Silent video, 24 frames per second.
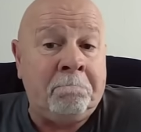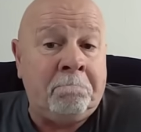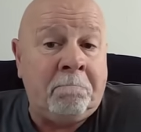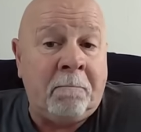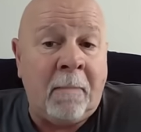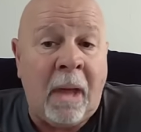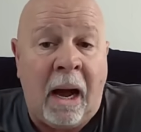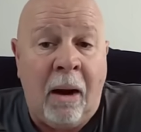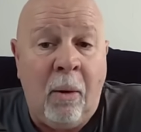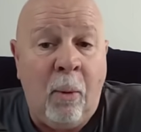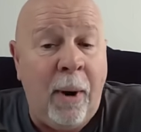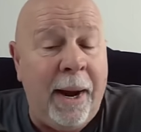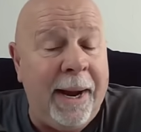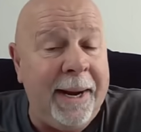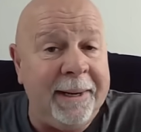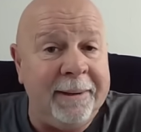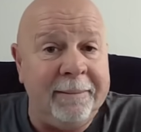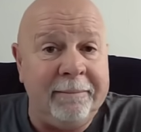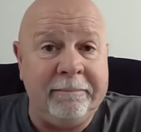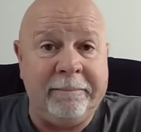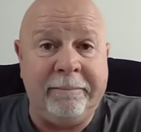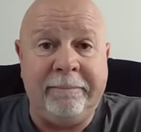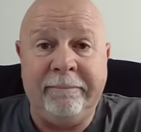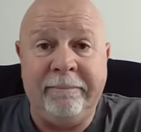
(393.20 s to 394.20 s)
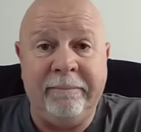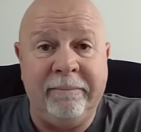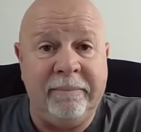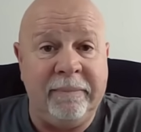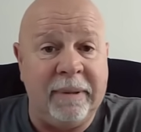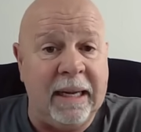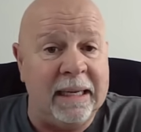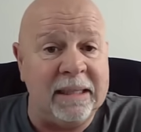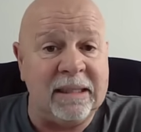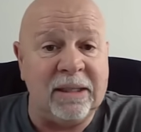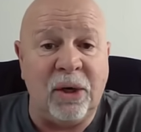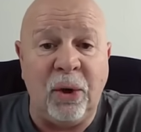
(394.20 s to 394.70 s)
I'll wait.
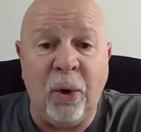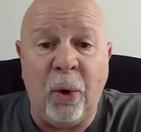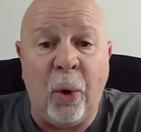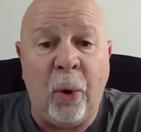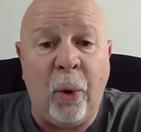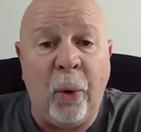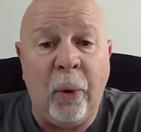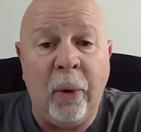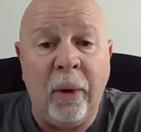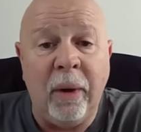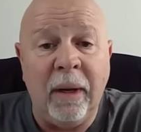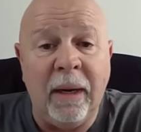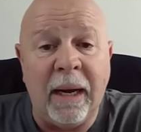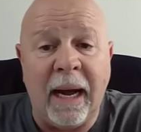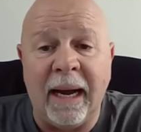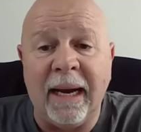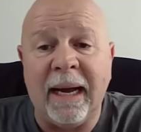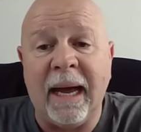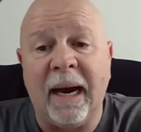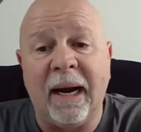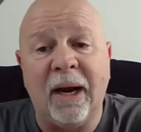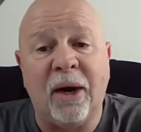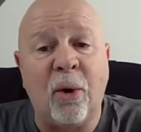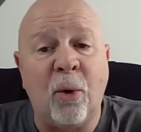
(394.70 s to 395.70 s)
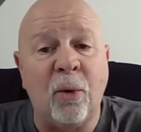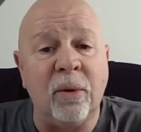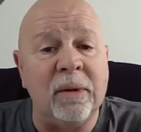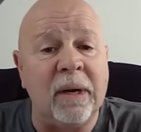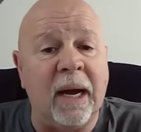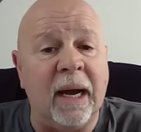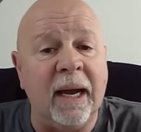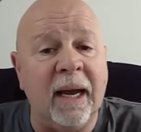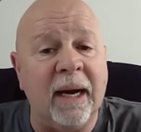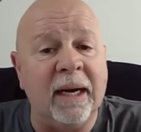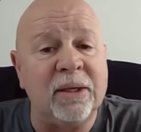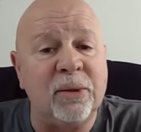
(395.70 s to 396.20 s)
That's cool. I got a
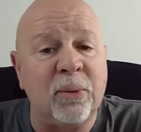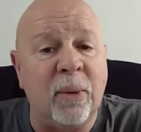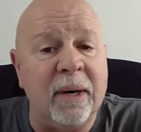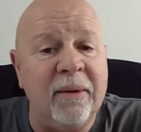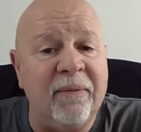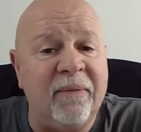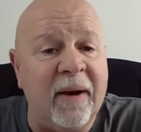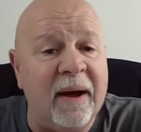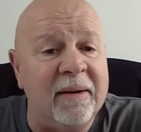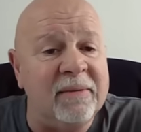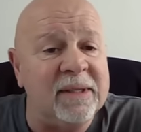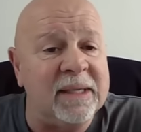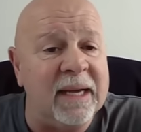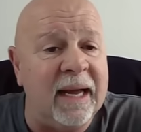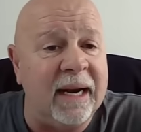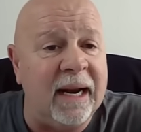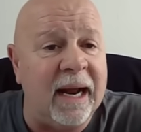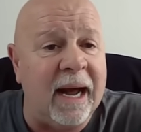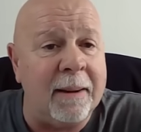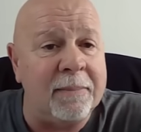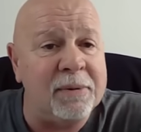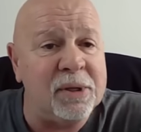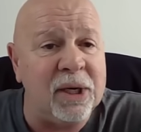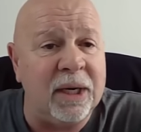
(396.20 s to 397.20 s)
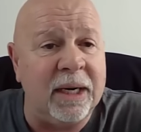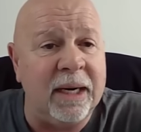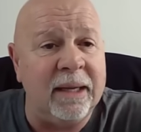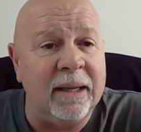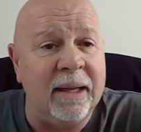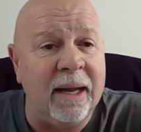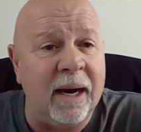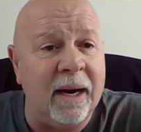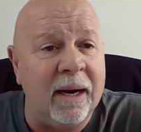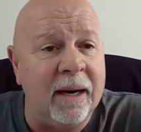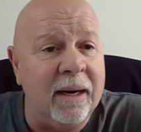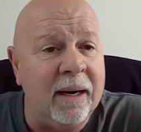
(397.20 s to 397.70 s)
25-cent option in
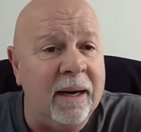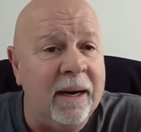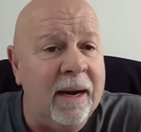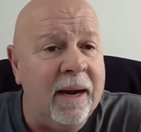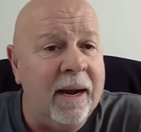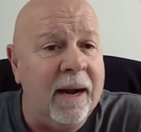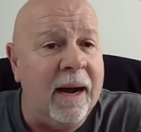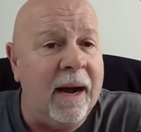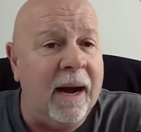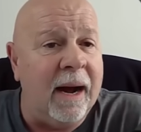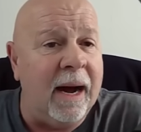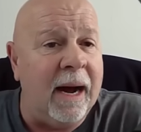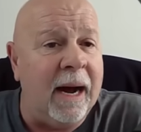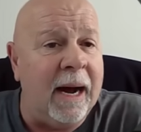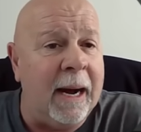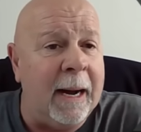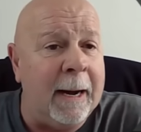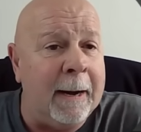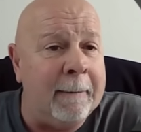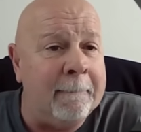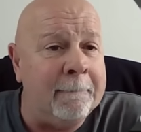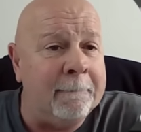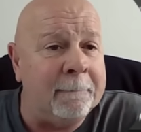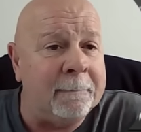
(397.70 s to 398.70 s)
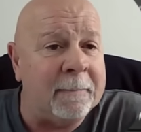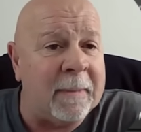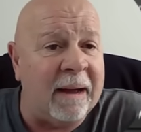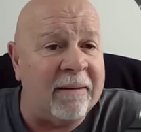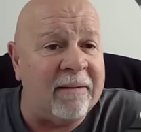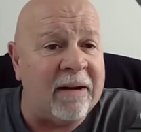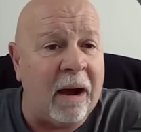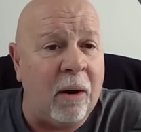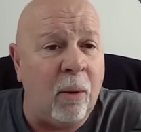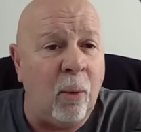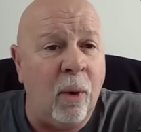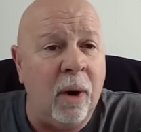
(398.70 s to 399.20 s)
there. I've
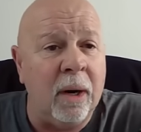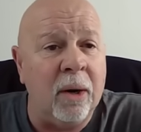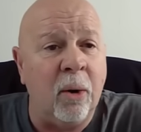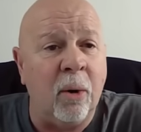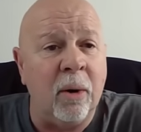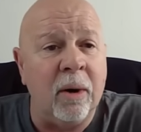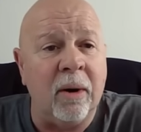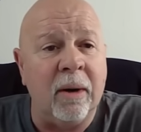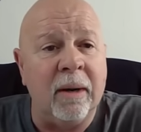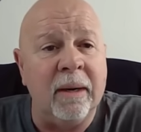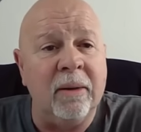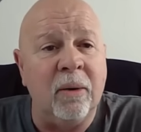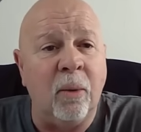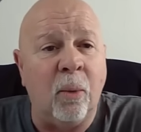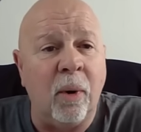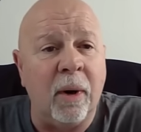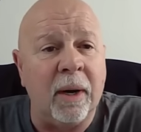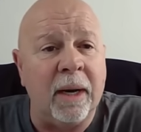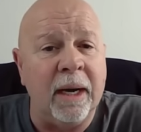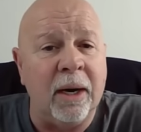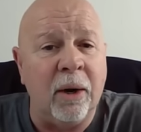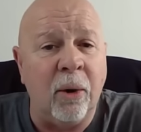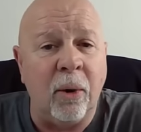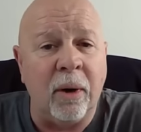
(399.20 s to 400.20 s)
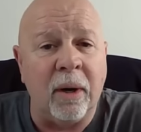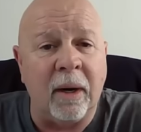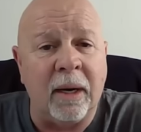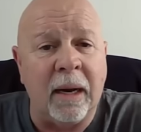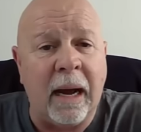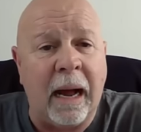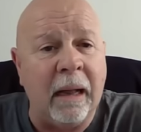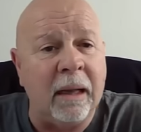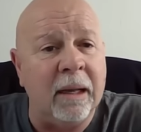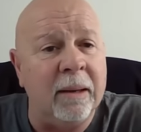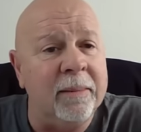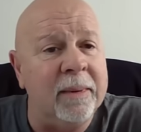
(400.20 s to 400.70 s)
got one order in the working order
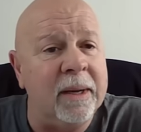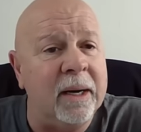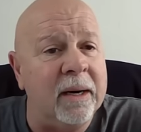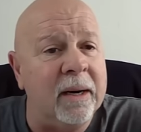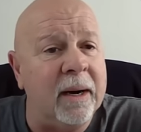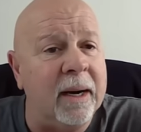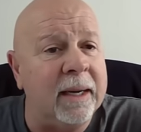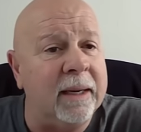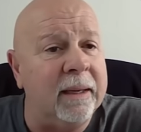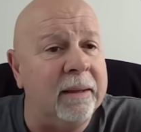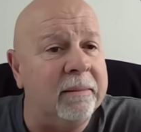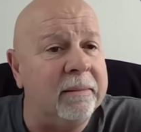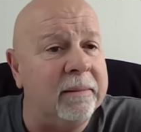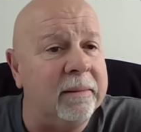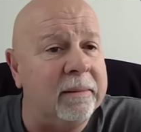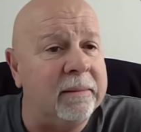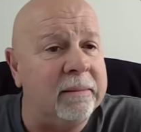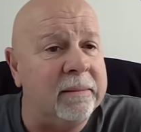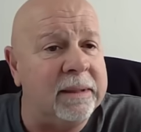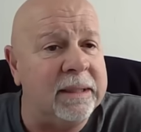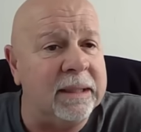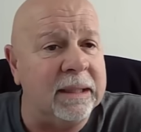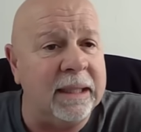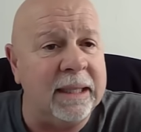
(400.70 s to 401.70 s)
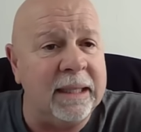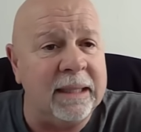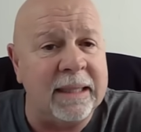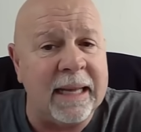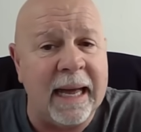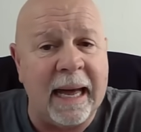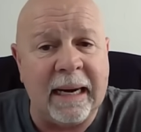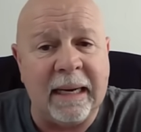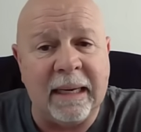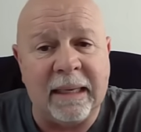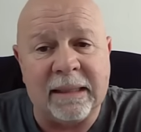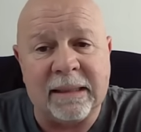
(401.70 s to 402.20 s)
column there. I can delete
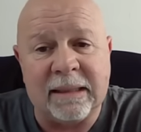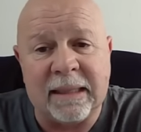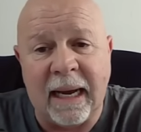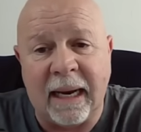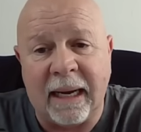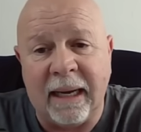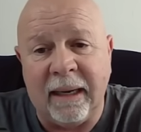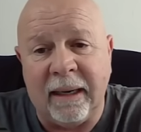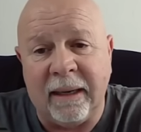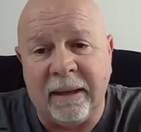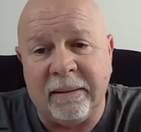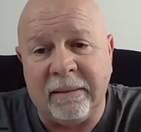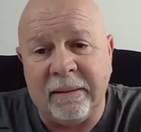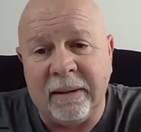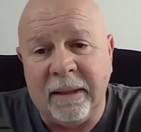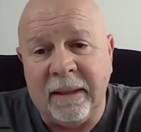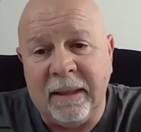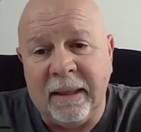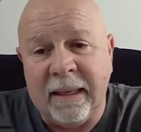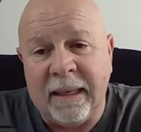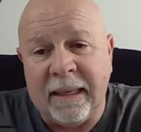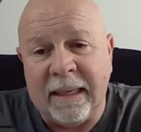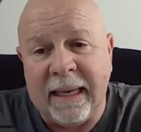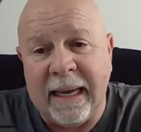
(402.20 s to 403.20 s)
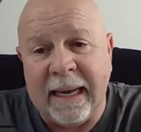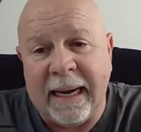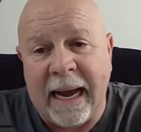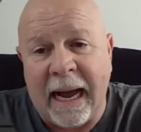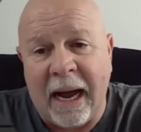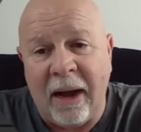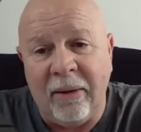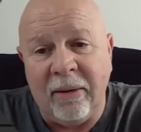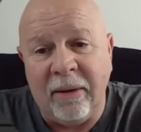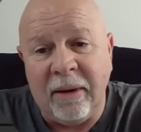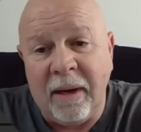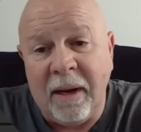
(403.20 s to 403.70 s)
that in a second and get
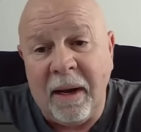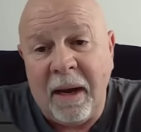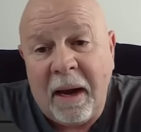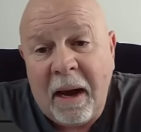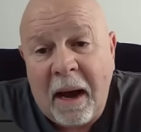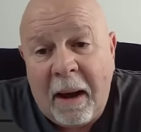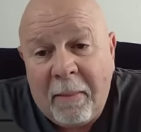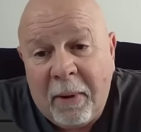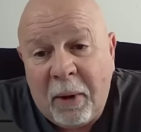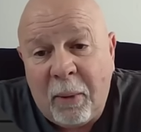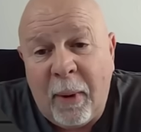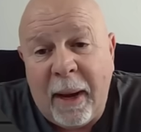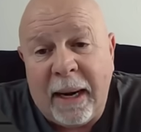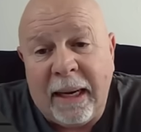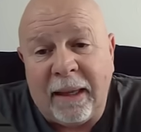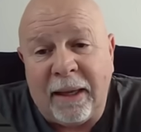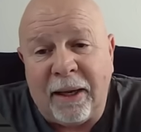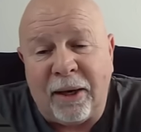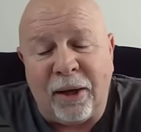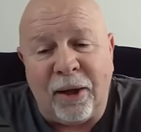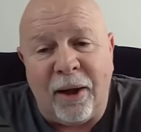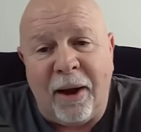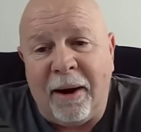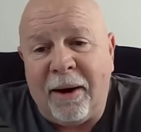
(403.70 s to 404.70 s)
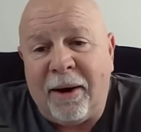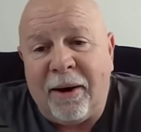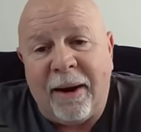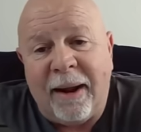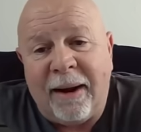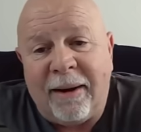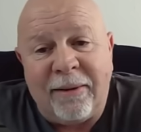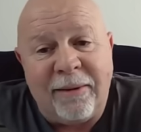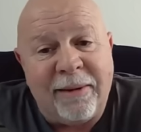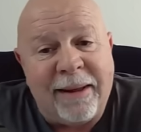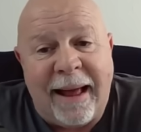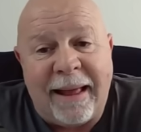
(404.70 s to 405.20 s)
out. I'm going to wait a little
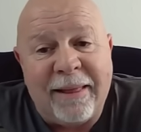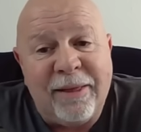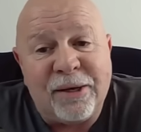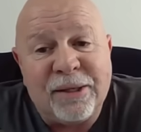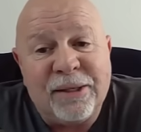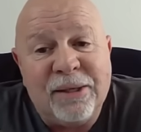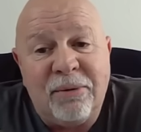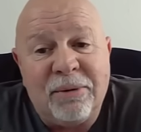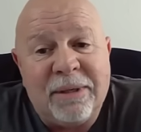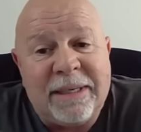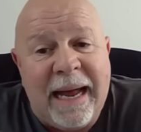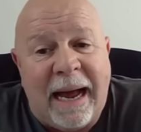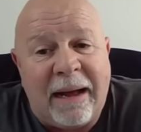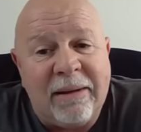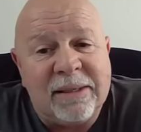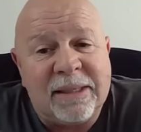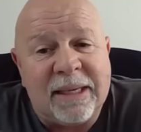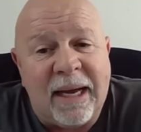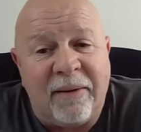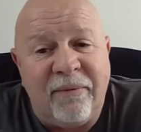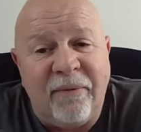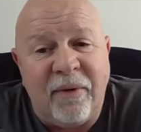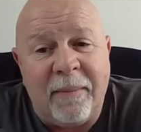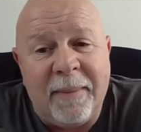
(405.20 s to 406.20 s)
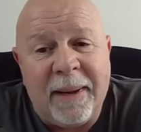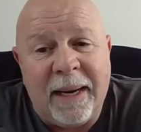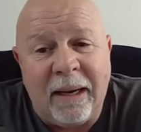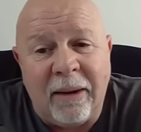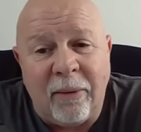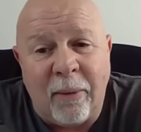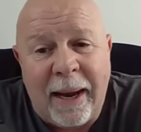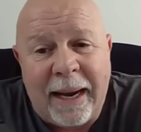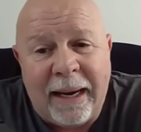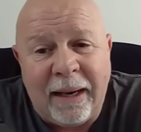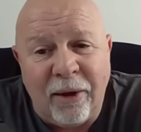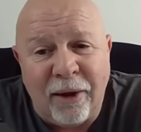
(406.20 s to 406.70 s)
longer. There's no downside for me to wait.